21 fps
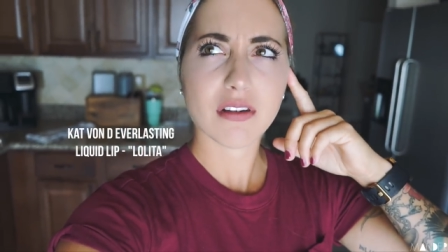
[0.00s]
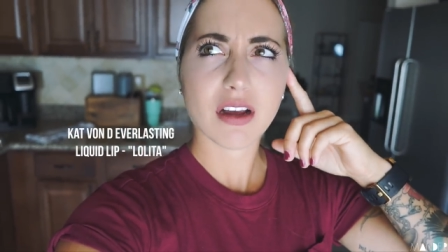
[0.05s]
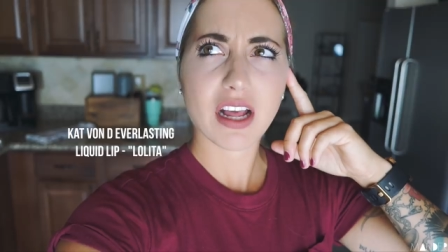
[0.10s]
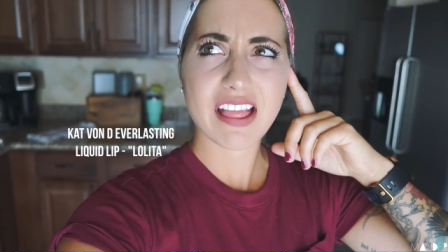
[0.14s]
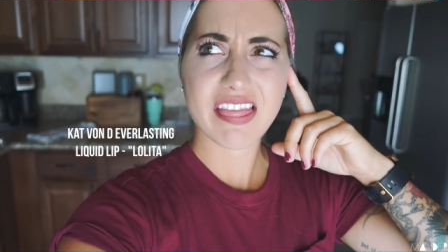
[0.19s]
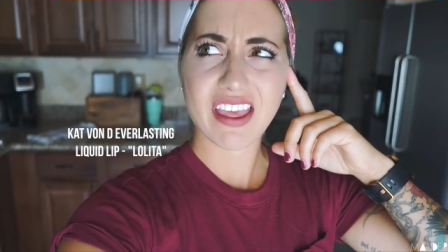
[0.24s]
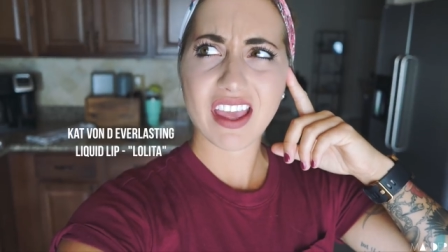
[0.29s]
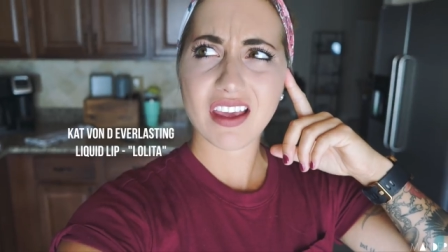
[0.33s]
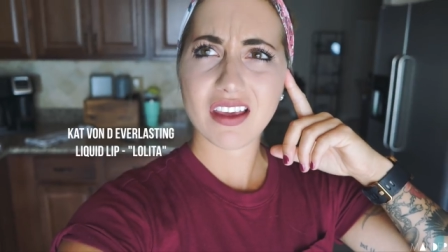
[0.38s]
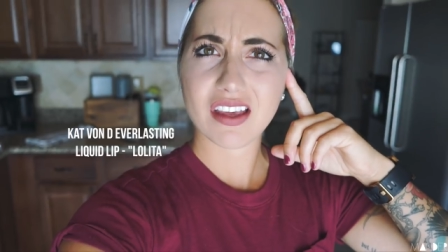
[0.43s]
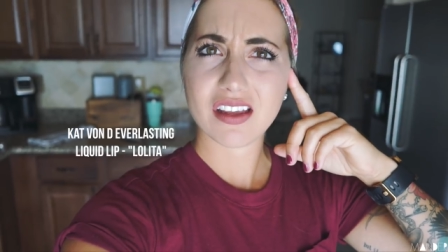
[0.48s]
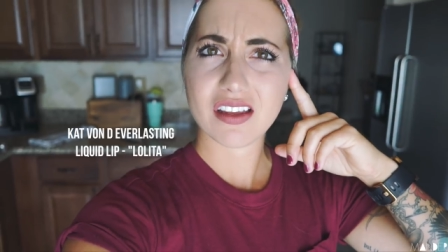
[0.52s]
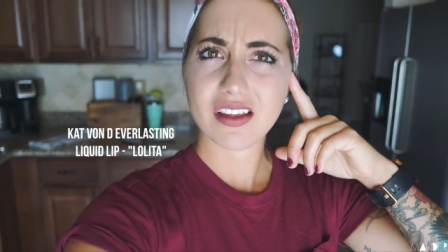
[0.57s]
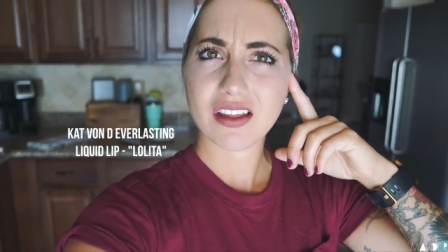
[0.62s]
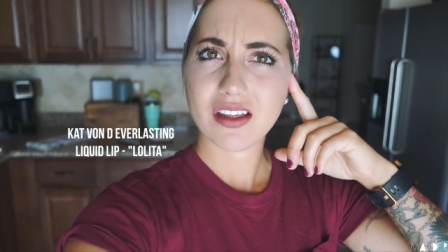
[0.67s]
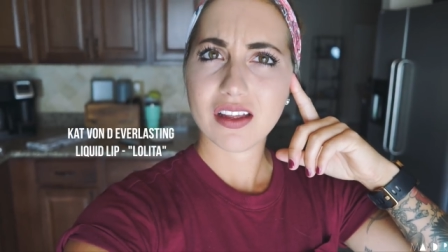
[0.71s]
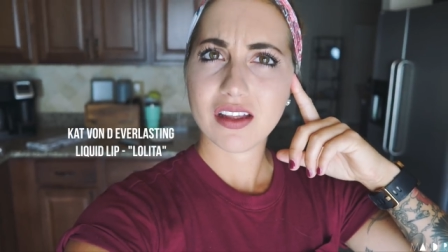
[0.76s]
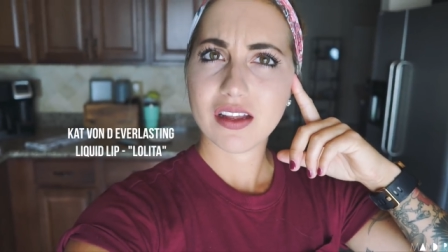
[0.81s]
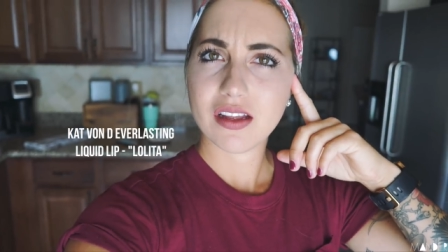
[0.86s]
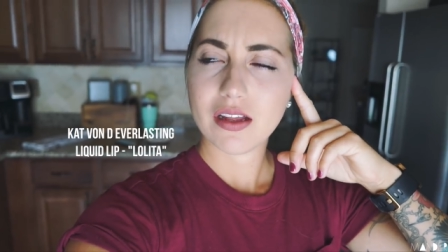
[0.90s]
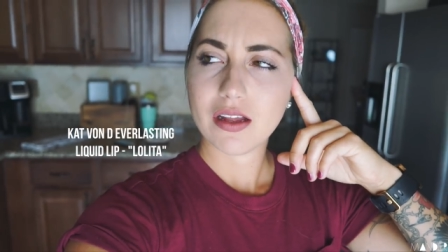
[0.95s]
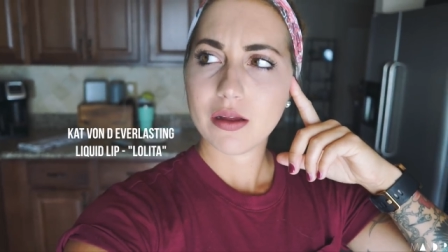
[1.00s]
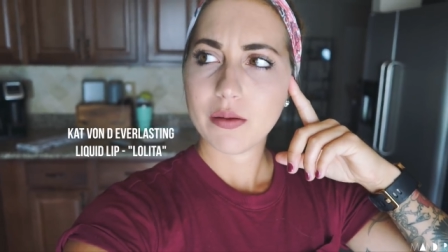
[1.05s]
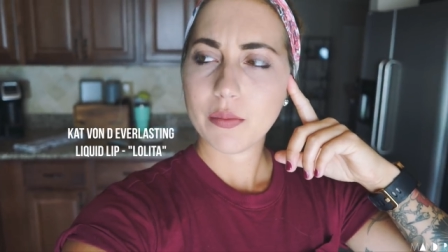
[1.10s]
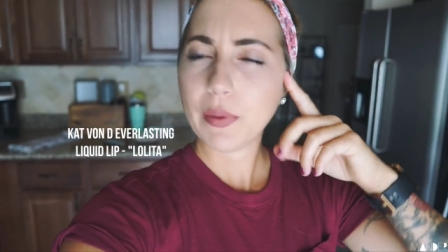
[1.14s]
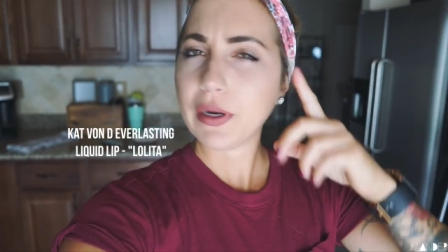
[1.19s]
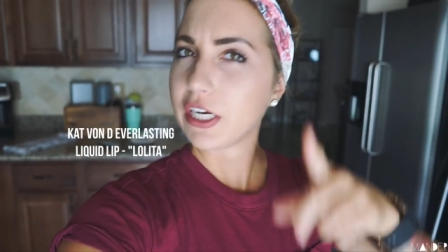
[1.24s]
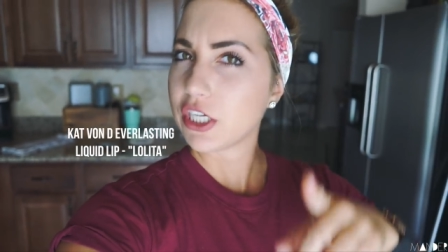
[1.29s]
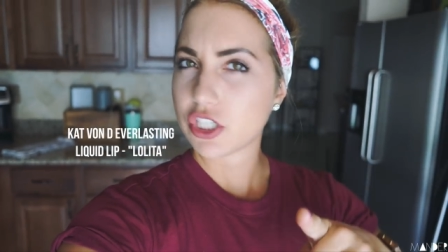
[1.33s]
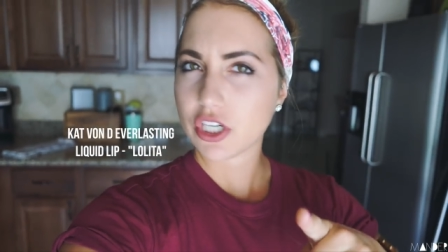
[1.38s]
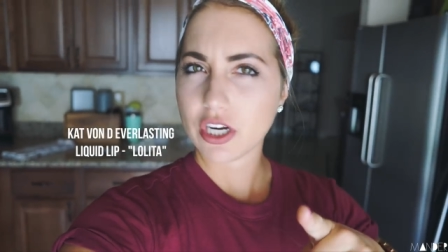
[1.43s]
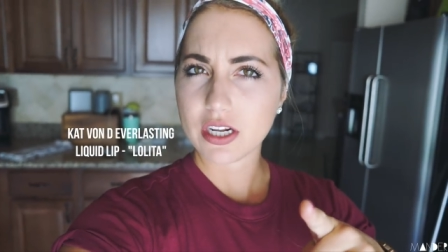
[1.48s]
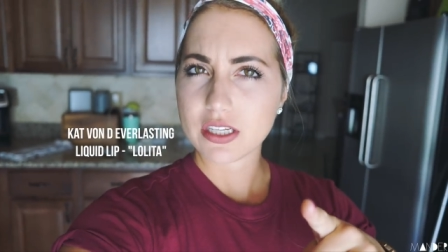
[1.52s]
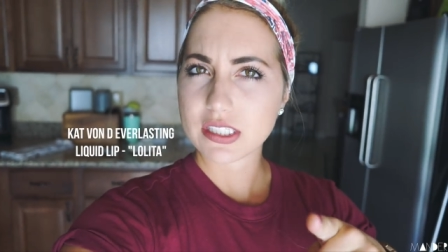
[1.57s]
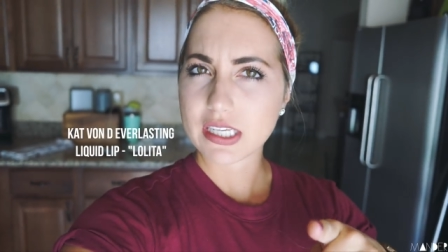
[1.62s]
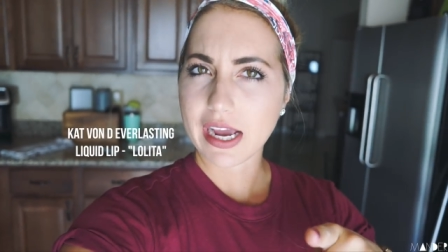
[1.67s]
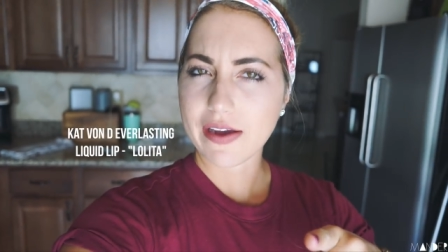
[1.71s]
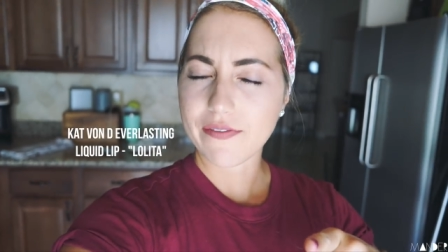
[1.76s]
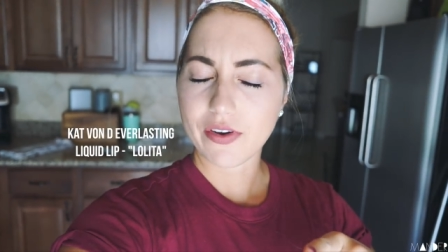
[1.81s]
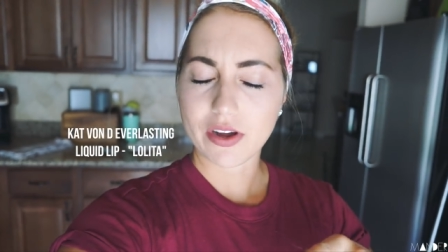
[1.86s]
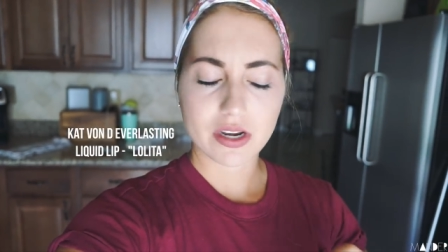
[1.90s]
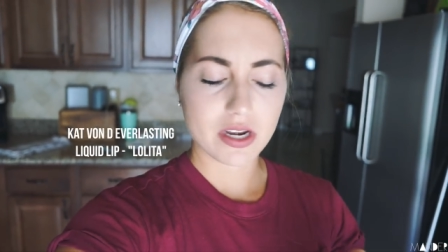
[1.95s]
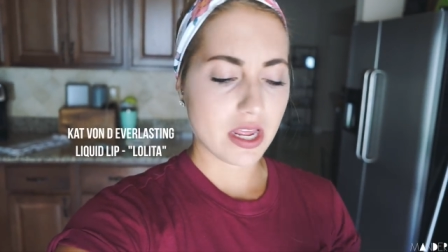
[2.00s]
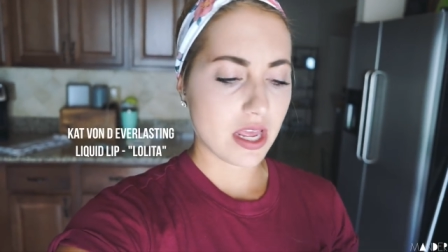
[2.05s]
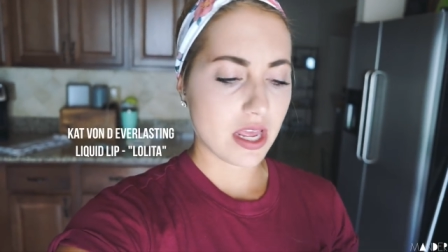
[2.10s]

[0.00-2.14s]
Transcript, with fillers: I think. Pretty sure it's Kat Von